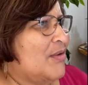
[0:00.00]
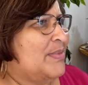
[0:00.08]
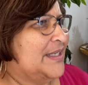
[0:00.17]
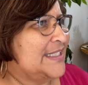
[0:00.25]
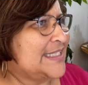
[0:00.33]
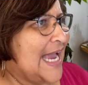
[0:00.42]
but
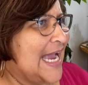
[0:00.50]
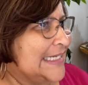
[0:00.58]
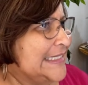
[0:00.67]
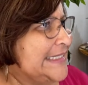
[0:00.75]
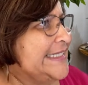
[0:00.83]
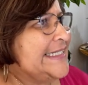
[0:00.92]
it's
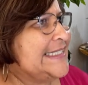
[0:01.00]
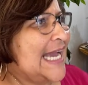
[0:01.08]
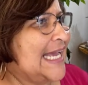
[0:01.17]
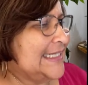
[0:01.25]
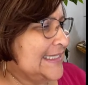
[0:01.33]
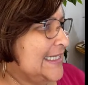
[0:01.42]

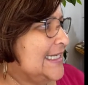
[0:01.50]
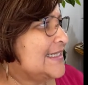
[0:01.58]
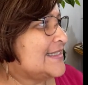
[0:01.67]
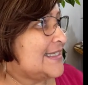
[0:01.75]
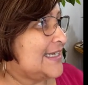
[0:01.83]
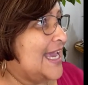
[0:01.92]
ileane.link
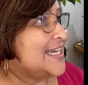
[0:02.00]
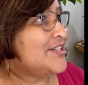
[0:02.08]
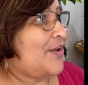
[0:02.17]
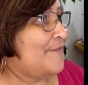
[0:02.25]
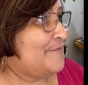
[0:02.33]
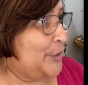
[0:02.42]
slash
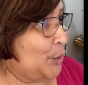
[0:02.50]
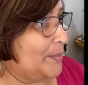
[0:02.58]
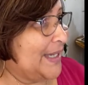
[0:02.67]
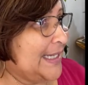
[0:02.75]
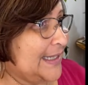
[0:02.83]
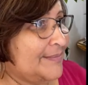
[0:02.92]

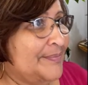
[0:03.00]
filmic.